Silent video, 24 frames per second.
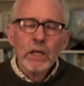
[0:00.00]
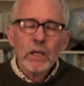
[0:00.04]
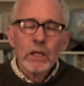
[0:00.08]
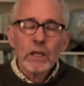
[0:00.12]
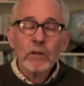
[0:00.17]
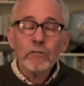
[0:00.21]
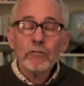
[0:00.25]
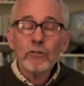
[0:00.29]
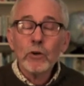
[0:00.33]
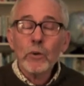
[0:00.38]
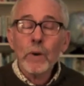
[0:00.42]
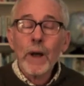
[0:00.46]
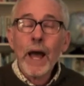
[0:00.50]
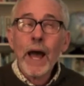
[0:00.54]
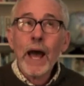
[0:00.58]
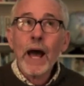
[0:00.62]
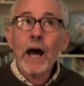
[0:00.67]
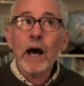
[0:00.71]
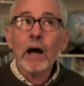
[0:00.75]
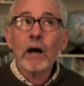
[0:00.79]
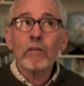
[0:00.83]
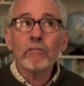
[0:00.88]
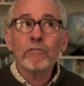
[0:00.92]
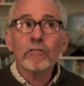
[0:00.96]
If you
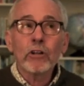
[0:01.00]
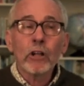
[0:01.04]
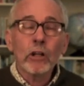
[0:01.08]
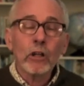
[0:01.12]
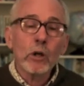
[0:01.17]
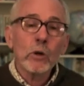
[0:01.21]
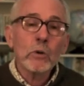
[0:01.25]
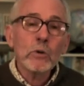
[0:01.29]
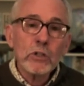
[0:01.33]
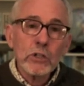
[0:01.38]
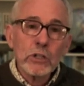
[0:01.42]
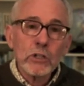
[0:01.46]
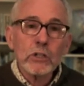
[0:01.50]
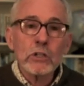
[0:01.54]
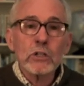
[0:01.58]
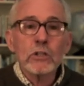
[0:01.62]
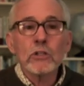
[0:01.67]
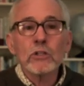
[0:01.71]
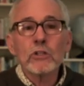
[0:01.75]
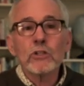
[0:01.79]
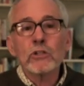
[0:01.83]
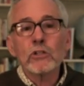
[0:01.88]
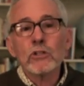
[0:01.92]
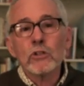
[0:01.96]
have
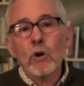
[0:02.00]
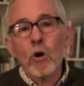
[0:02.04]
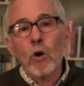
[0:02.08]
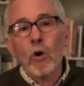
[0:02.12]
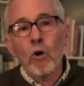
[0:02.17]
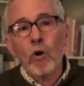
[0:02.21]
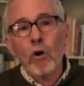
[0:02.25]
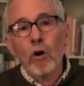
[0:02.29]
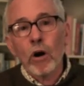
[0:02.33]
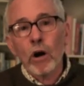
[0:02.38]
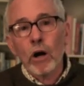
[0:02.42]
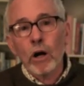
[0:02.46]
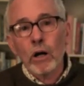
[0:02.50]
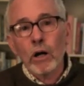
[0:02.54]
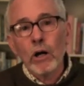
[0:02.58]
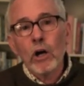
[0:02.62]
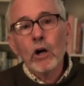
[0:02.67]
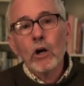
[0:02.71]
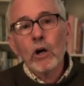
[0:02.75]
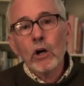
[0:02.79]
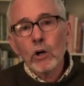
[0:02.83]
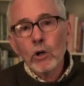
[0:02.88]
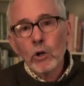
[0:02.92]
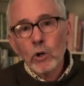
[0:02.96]
cloches or
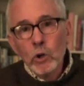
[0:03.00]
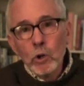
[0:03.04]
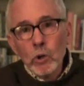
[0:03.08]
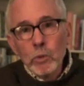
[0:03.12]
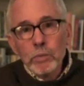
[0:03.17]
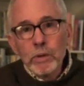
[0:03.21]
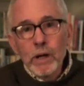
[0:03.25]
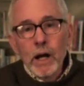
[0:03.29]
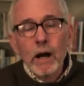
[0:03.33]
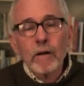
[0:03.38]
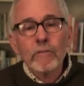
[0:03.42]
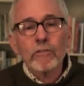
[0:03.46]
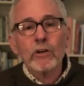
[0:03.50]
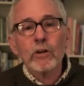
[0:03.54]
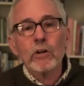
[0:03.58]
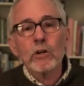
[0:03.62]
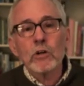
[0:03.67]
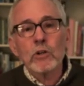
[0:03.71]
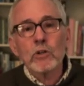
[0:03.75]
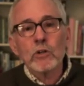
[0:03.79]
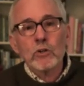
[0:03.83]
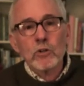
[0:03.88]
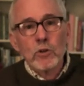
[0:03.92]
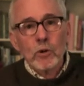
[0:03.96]
hoop
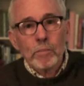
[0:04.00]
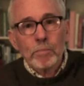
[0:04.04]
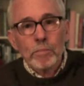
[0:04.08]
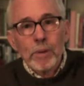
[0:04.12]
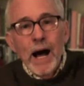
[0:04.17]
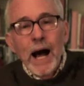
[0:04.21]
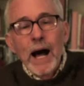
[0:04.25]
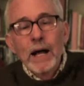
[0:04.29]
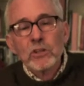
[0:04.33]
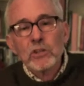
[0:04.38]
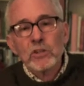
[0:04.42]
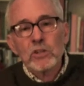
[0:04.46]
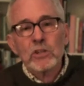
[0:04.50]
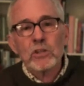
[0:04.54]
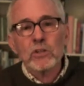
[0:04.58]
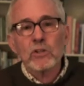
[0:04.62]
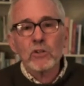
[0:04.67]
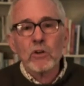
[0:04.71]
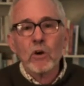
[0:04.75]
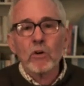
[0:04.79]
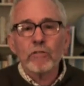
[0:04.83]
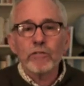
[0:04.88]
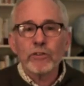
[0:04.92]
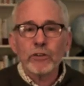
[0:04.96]
covers or
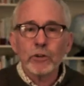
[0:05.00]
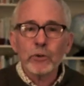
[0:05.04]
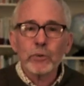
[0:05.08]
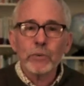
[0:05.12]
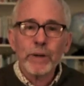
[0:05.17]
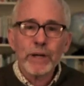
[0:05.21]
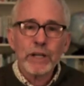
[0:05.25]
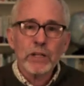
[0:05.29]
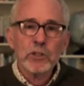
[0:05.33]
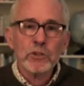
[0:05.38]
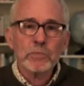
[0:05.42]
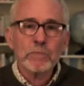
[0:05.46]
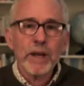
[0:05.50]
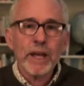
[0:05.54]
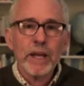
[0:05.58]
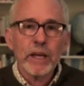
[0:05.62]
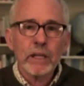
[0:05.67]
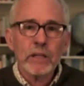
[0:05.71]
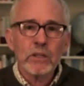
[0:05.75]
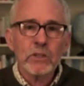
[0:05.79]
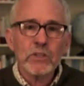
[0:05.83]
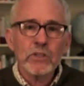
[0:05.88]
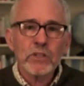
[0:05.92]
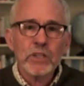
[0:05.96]
boxes over your raised
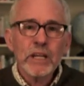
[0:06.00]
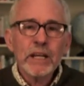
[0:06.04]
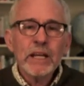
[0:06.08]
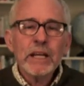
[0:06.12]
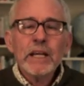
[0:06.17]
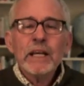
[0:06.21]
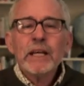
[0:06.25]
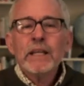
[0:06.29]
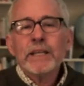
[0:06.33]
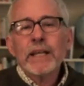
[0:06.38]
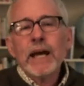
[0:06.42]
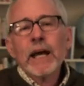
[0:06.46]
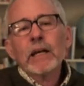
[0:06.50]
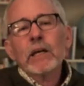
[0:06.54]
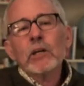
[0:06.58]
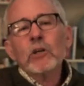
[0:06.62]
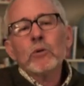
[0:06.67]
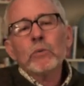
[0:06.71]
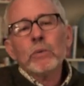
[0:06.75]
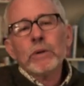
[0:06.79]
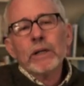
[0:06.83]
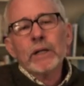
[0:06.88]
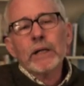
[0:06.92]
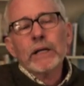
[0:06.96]
beds, that
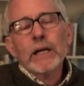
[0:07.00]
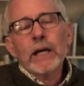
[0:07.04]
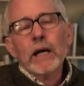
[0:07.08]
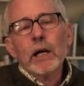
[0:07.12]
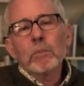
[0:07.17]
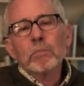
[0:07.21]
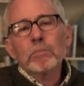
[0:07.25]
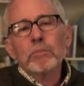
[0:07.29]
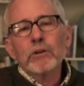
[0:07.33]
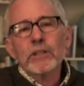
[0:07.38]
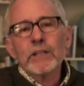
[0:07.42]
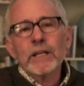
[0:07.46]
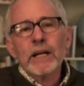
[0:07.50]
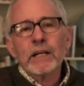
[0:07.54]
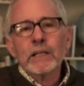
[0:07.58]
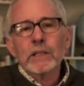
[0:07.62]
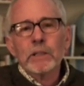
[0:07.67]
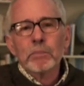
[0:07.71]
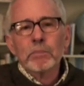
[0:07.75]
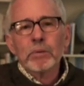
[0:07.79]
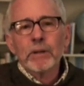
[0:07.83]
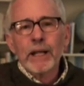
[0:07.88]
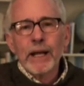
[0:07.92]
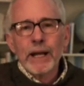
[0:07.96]
can really help protect
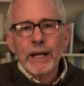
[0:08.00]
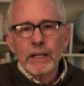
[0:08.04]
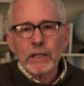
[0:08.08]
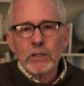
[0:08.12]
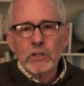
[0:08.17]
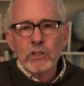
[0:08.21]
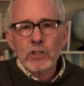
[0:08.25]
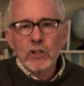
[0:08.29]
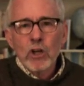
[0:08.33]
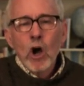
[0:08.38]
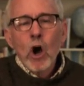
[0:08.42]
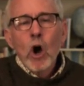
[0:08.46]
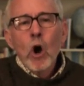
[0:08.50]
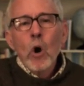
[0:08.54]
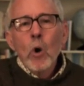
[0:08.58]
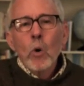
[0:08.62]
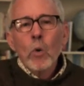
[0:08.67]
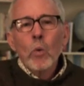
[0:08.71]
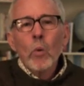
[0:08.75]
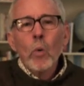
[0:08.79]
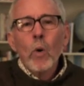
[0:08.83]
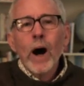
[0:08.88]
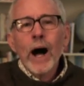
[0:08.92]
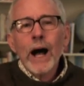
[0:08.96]
the plants
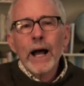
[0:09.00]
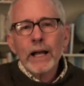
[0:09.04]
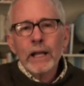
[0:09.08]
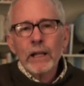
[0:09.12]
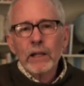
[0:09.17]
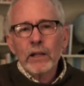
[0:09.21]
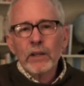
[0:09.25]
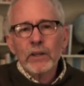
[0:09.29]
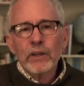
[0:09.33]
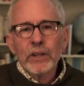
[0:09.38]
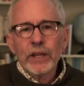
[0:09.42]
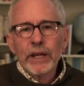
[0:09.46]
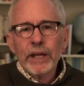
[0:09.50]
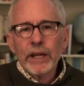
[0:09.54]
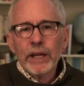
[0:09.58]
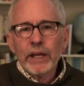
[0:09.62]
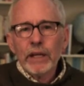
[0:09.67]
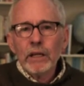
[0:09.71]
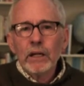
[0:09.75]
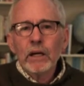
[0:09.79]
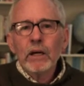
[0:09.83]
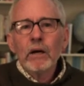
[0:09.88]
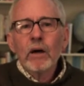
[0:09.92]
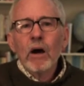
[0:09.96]
while
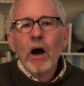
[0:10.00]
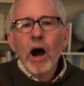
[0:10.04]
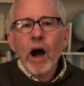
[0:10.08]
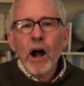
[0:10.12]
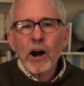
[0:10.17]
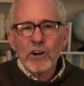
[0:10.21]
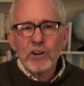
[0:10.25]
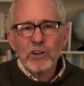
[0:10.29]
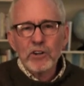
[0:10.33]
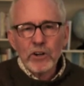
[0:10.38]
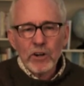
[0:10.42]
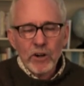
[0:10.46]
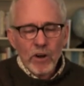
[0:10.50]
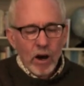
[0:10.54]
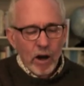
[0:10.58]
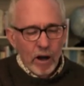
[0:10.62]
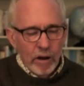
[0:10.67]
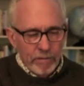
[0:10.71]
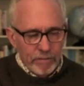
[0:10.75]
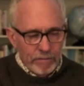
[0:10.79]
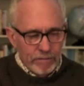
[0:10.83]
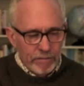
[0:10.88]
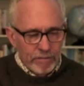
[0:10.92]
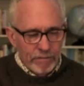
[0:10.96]
they harden
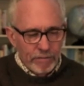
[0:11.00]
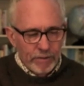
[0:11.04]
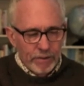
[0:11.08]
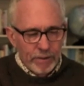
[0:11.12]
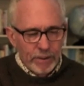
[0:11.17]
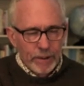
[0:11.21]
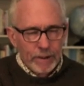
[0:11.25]
off.